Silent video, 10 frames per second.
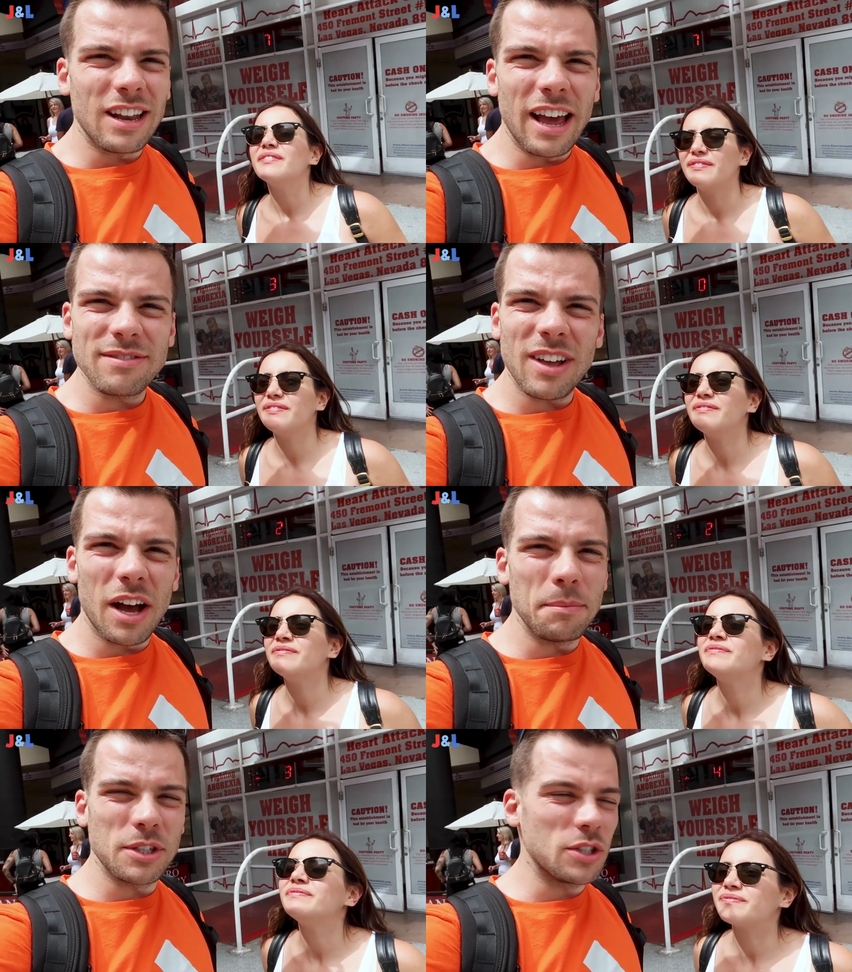Speaker 1: like
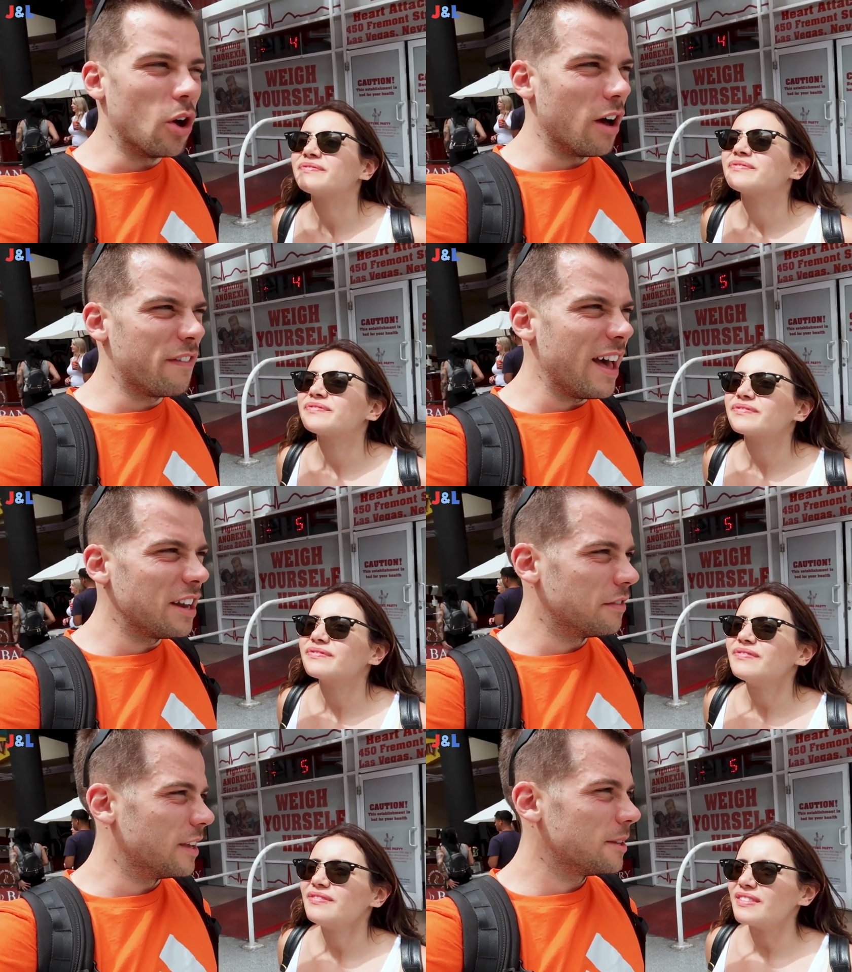I'm just not a
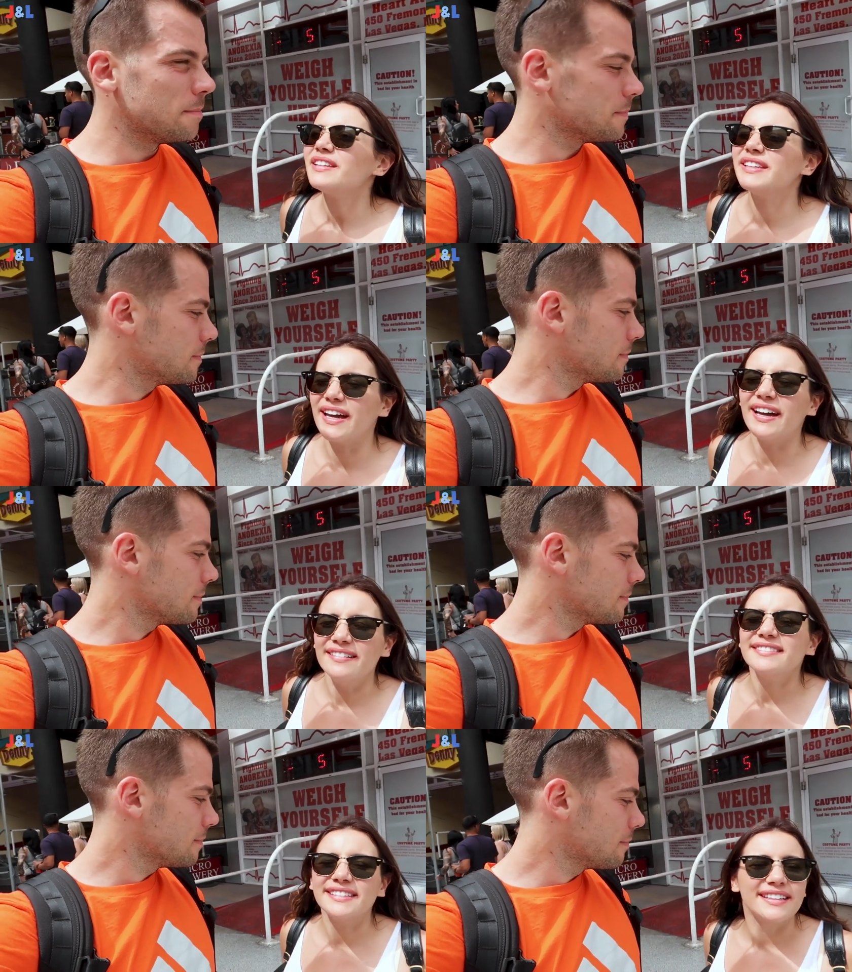fan of it.
Speaker 2: Yeah.
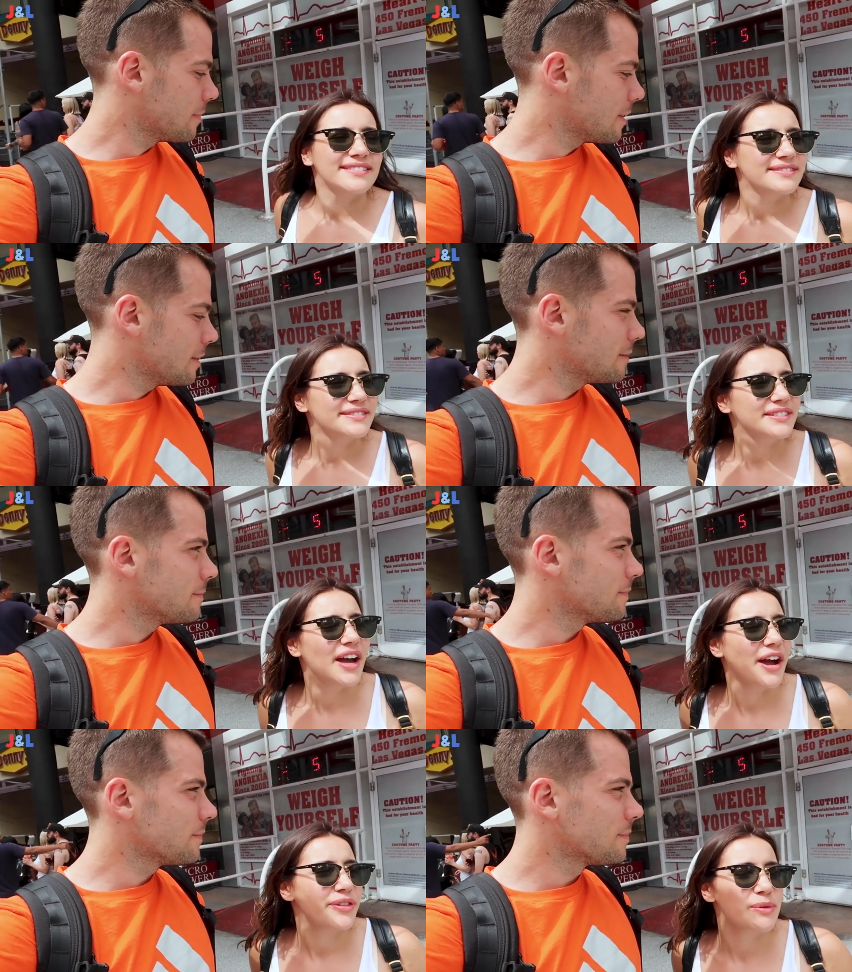Yeah.
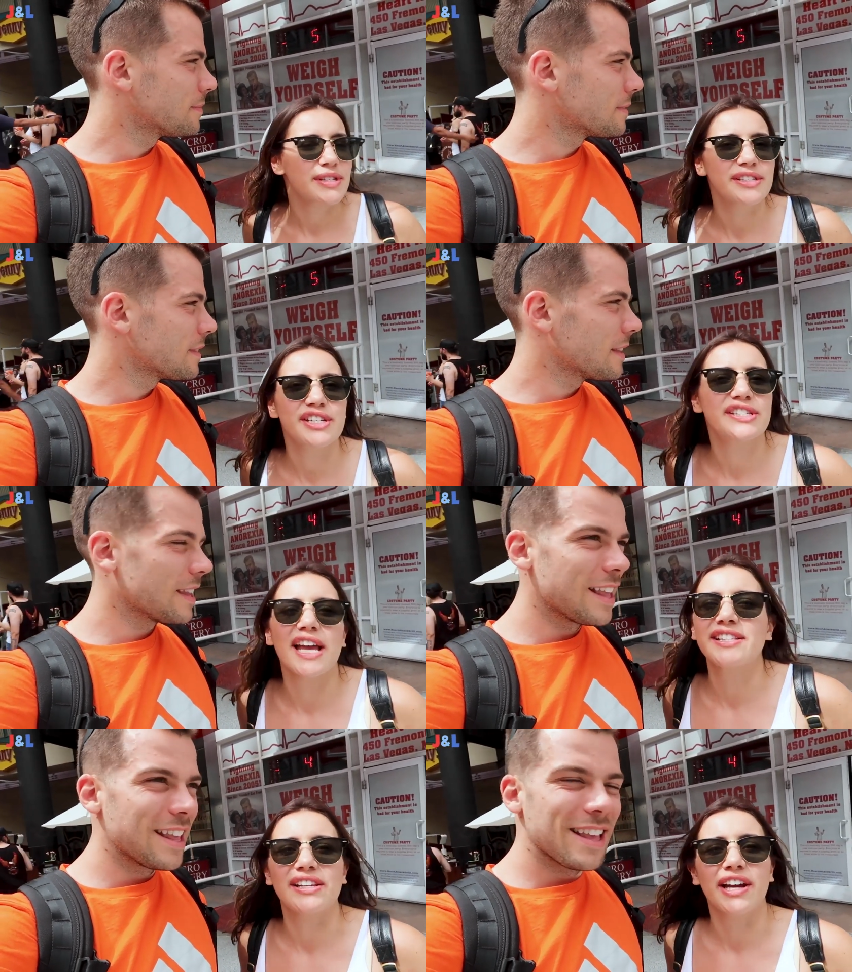No, it, was, just
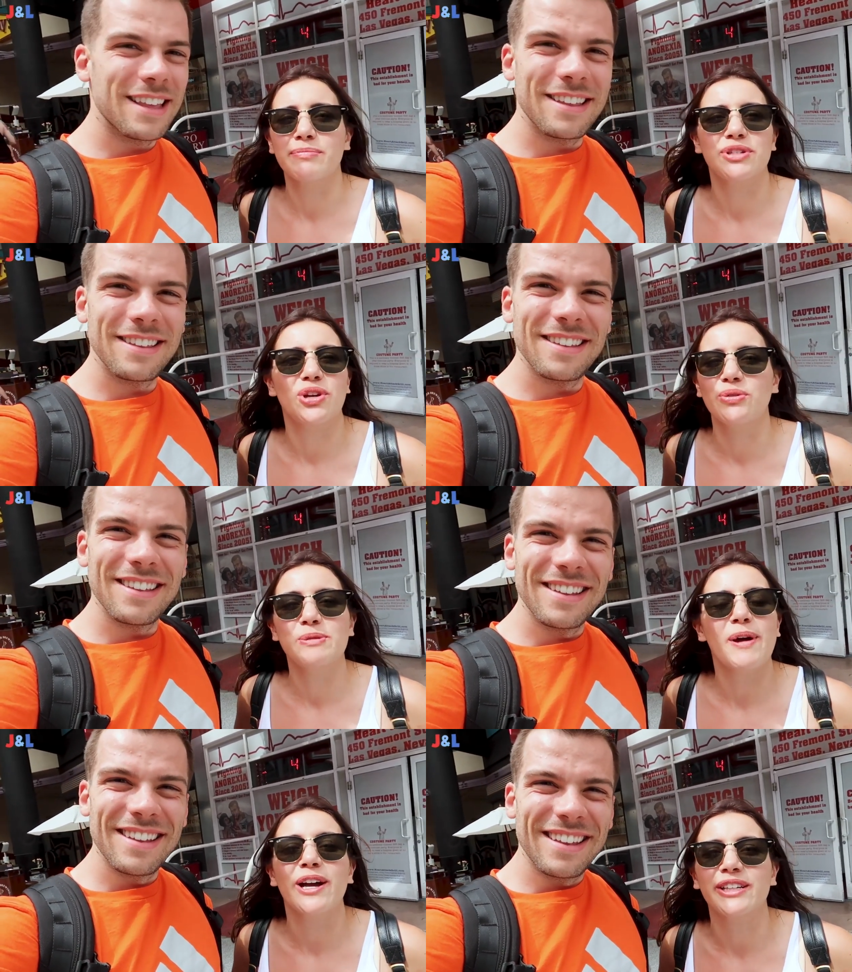tasting like a
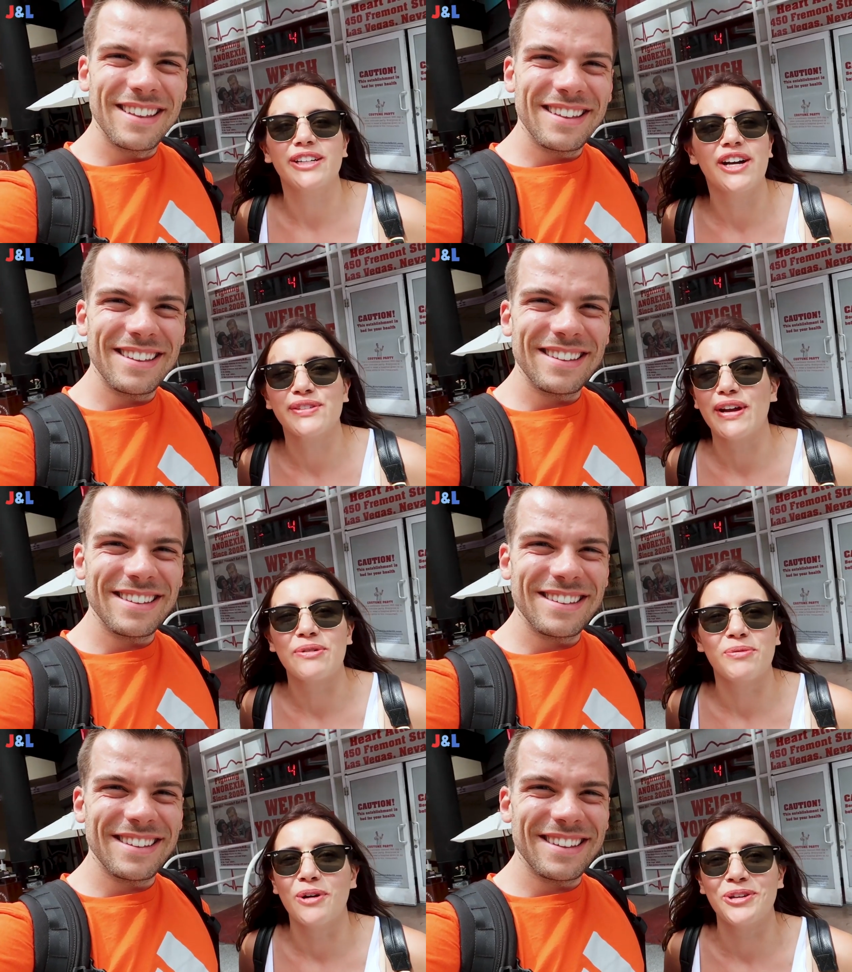McDonald's burger, guys, for
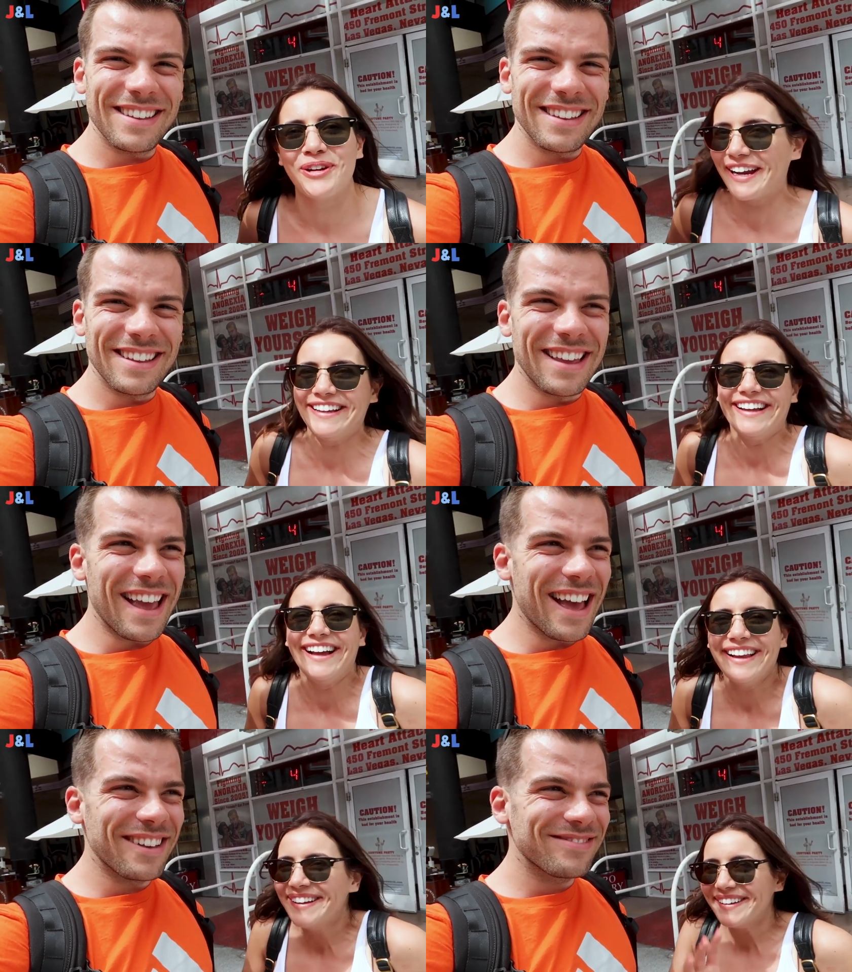anyone wondering.
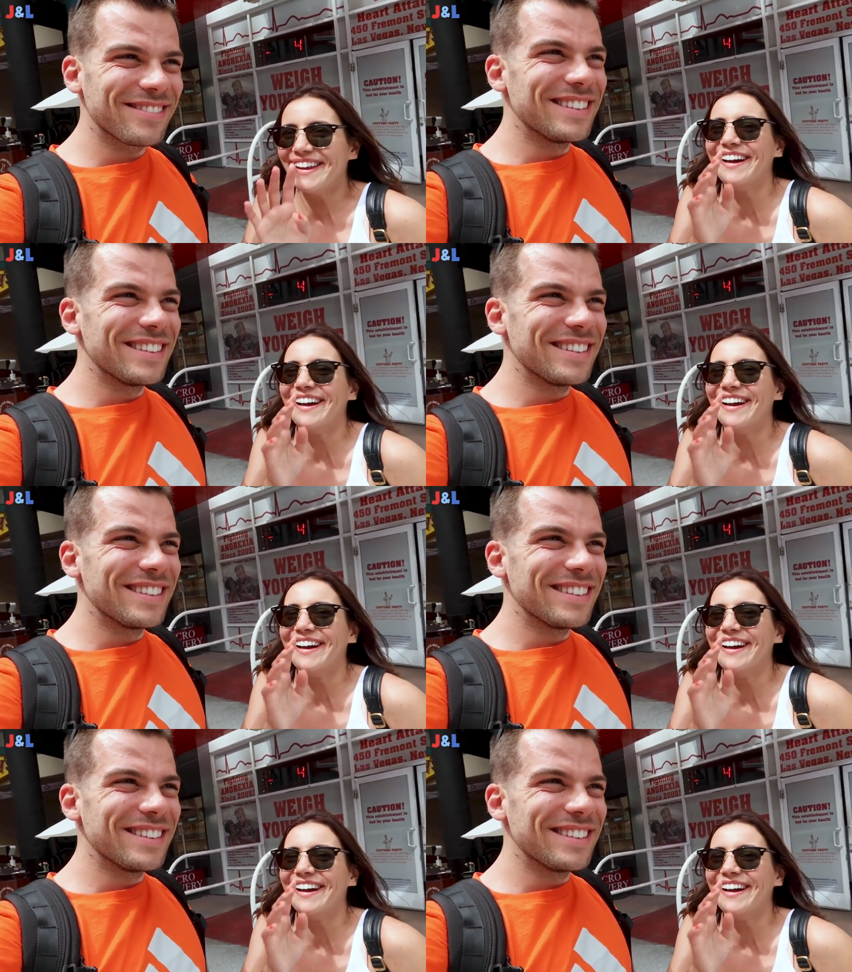Yeah.